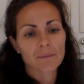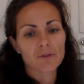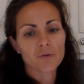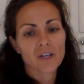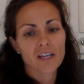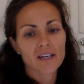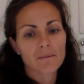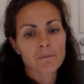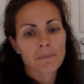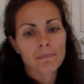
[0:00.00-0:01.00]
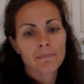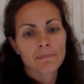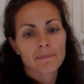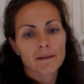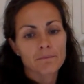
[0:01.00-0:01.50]
You can
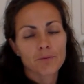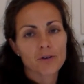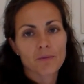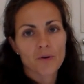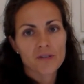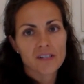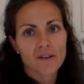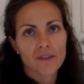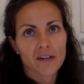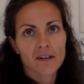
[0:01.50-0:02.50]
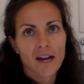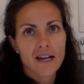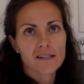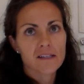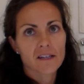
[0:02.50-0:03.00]
put a post out there
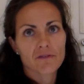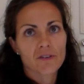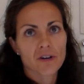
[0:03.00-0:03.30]
asking if